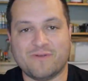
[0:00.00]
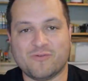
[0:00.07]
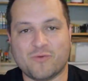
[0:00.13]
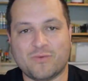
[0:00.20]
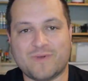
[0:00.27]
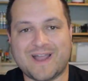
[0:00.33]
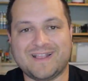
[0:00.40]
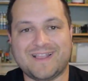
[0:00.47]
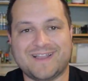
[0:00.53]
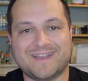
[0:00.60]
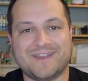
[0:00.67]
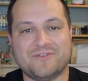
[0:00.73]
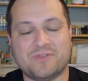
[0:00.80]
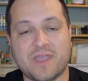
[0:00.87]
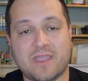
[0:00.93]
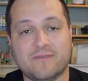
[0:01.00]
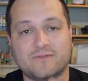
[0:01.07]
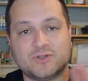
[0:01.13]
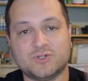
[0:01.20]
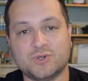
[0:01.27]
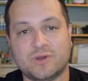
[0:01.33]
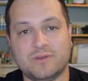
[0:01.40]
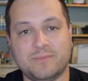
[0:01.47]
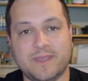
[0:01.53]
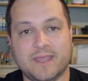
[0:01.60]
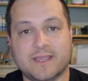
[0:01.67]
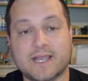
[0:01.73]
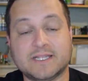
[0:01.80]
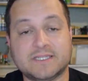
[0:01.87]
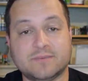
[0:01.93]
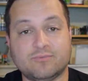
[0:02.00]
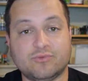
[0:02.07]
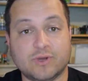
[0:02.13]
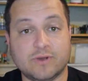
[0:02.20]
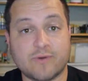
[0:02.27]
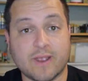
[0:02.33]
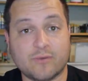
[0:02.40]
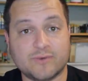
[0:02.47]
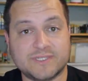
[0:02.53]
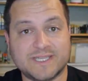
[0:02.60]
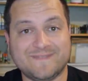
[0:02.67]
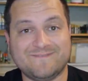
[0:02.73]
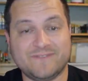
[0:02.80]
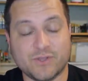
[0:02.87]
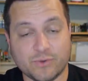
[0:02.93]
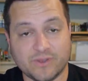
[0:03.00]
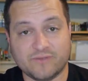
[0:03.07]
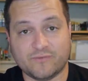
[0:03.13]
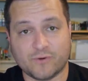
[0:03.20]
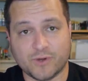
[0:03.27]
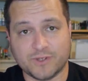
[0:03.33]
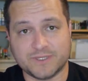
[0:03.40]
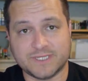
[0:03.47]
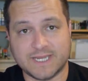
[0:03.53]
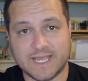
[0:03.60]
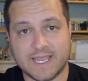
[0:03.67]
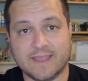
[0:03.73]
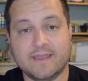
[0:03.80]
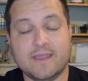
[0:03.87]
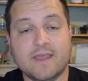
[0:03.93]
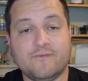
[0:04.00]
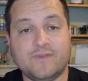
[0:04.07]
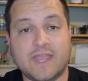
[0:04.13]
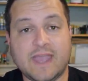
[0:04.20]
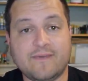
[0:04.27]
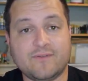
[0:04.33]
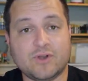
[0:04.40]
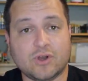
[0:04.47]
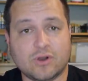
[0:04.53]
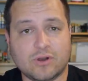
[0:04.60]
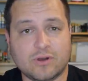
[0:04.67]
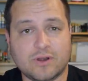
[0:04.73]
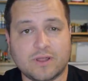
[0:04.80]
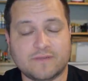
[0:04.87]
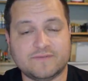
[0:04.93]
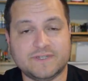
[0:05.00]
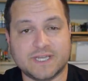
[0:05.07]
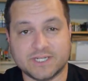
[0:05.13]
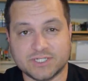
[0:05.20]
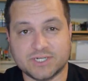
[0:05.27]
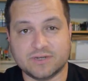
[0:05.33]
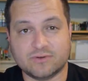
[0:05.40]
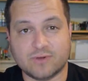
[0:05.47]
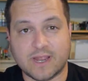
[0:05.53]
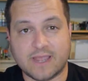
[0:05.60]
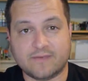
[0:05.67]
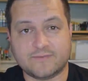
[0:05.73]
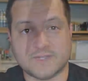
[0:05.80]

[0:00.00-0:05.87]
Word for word: everyone, Wyloch here. Thank you for joining me. Got some prerequisite viewing for you today. If you haven't heard of Dungeon Craft